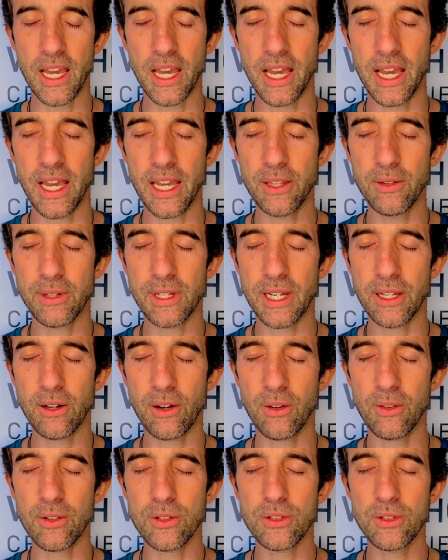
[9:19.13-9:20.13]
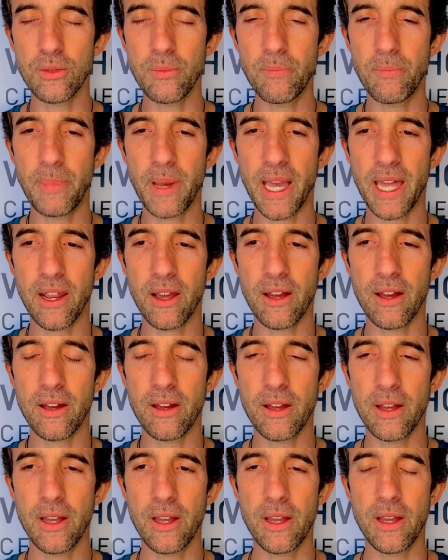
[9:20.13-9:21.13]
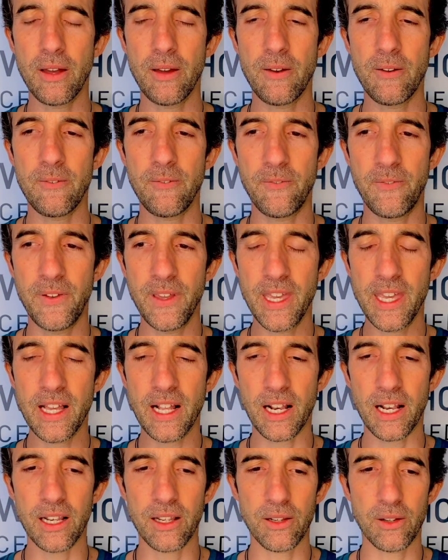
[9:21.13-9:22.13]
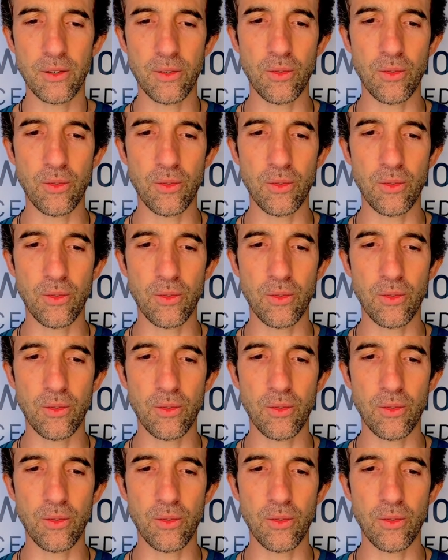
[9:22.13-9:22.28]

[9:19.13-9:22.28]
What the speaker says: and you can also better feel